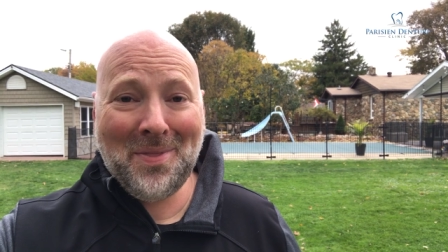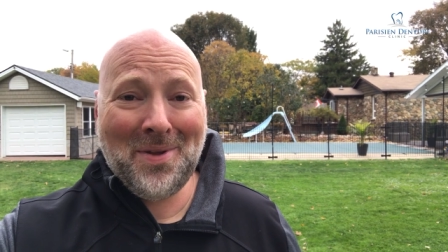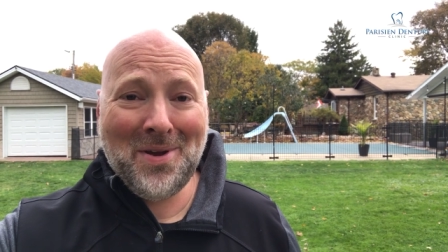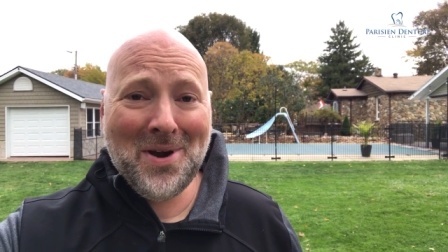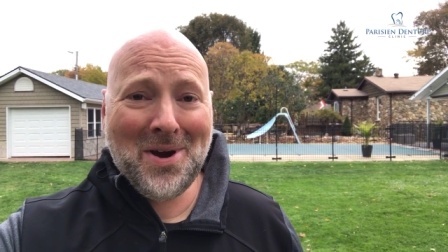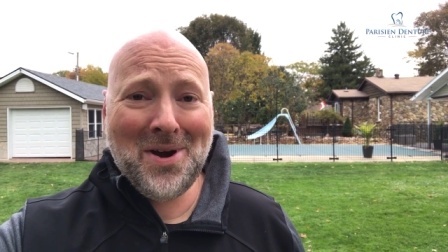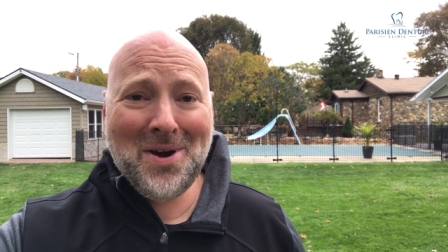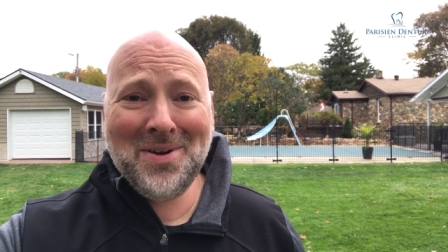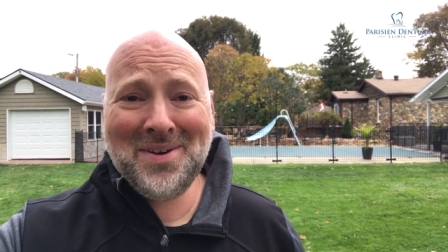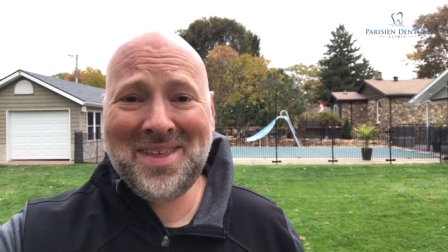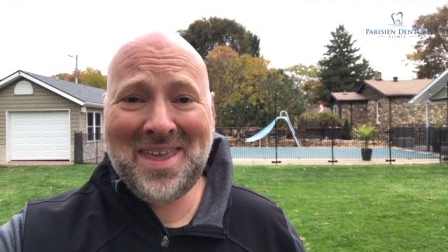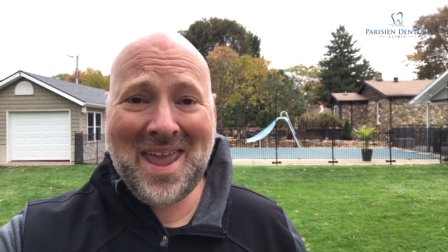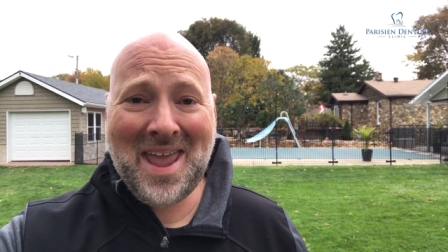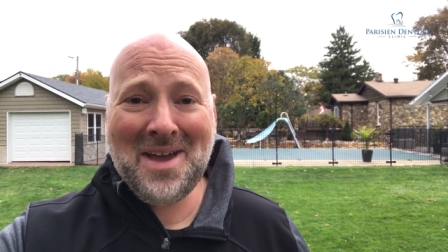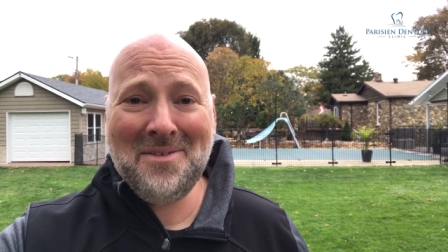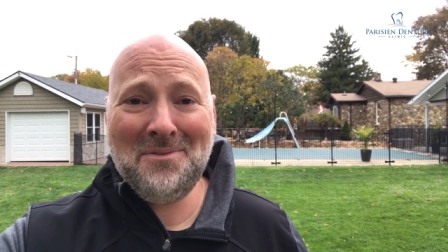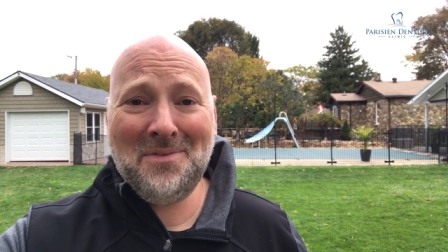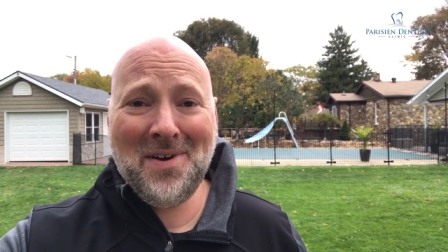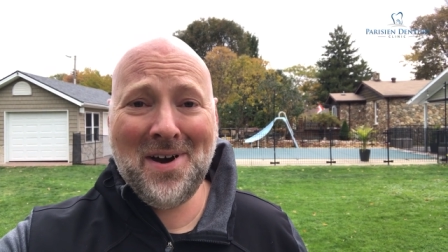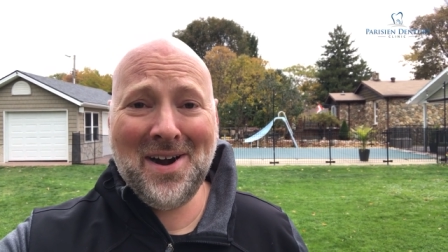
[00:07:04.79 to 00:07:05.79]
the yard,
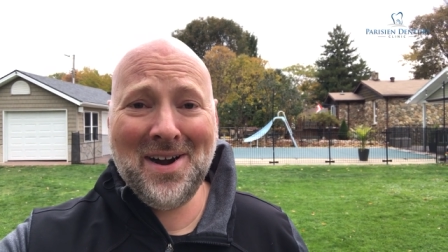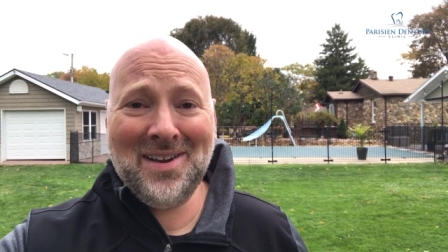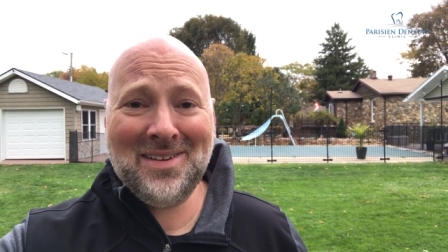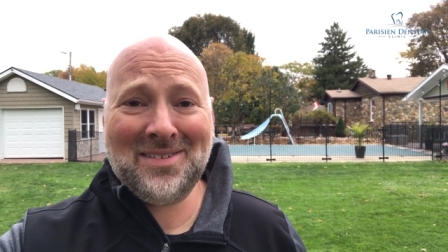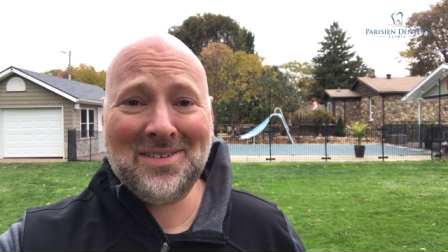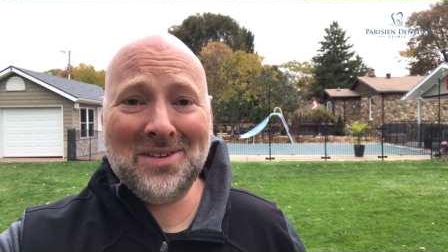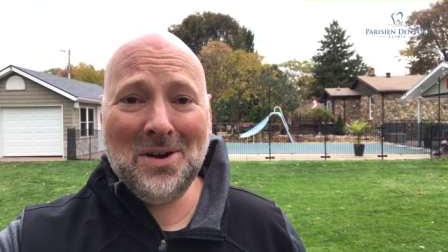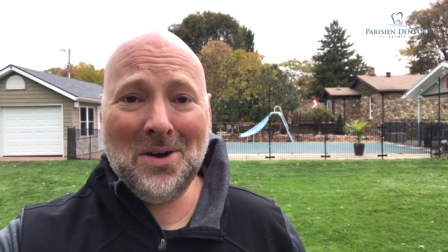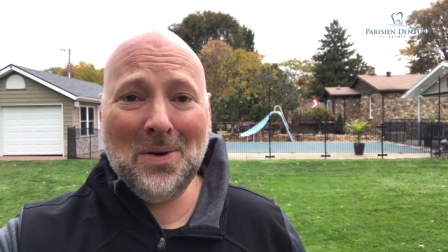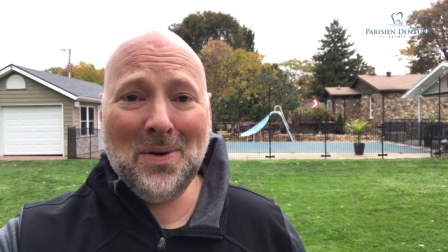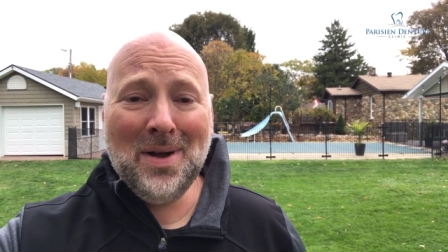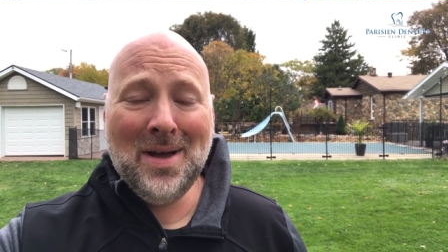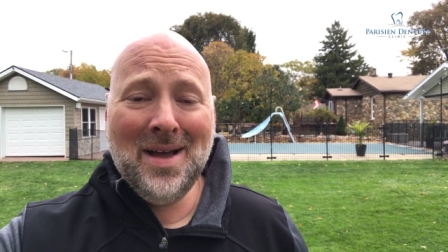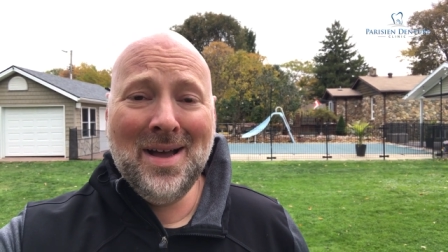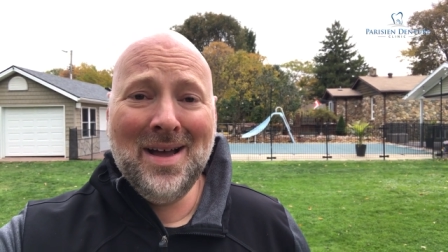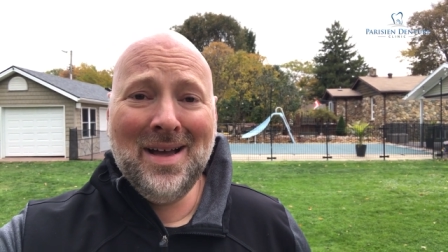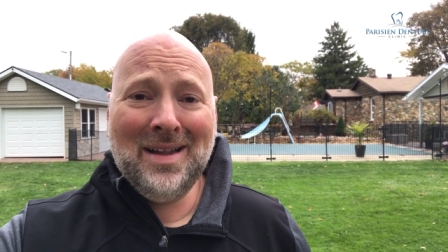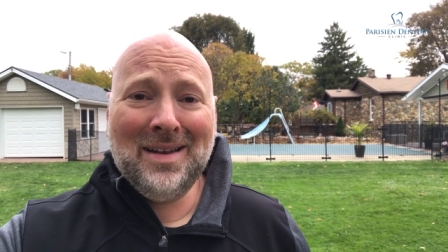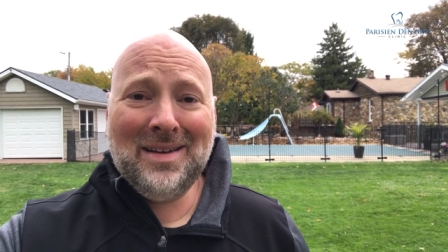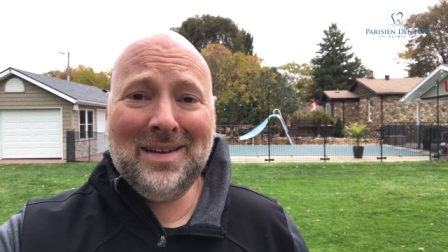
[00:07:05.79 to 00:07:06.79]
can't find it, so
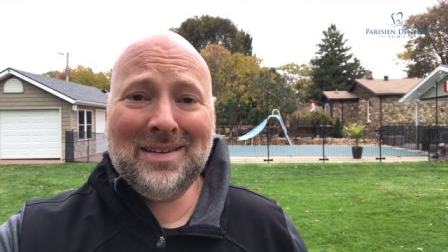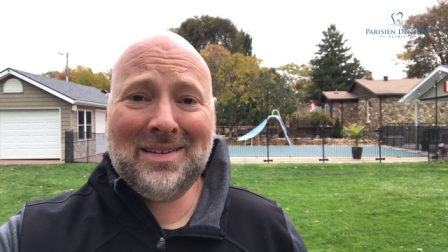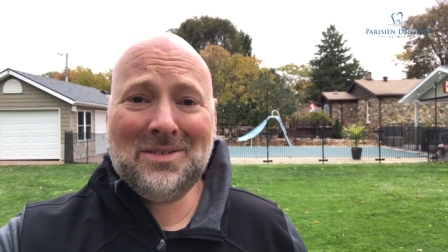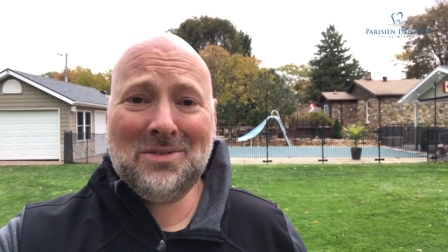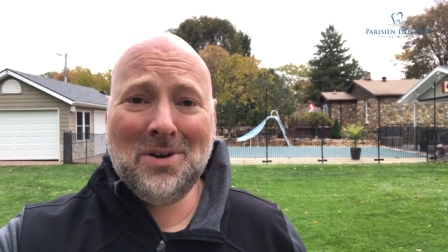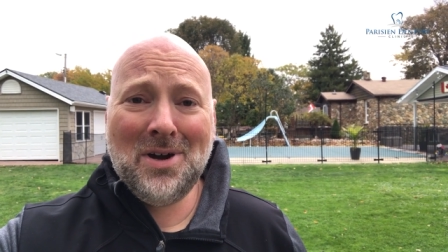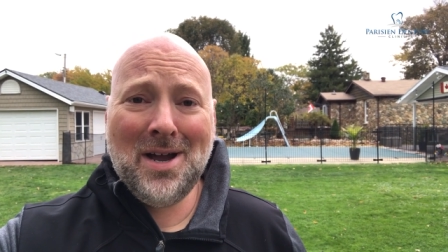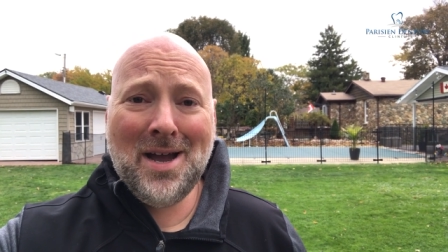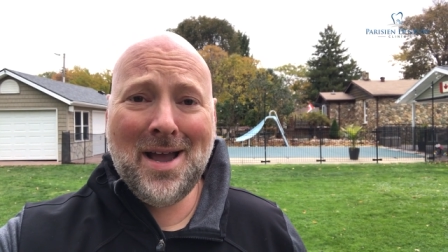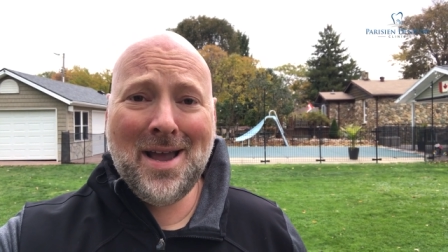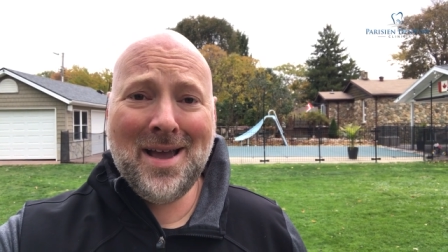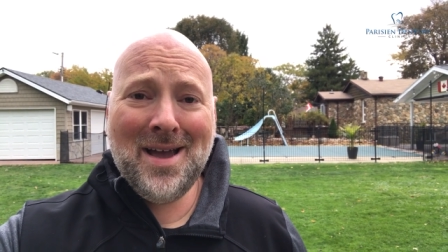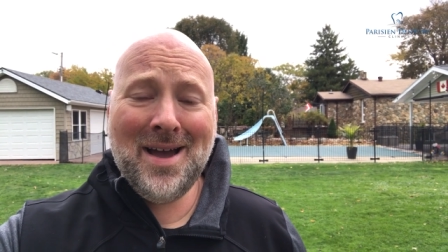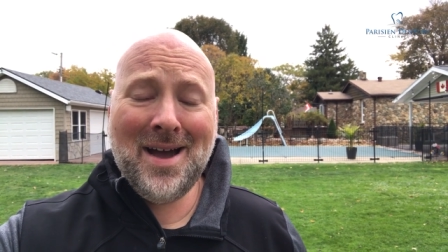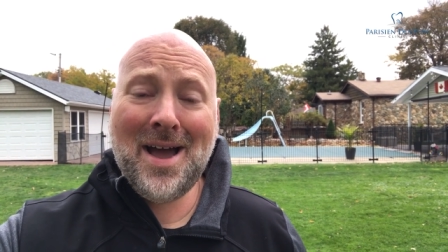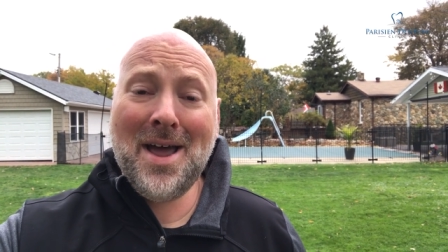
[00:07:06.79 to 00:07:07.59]
let's try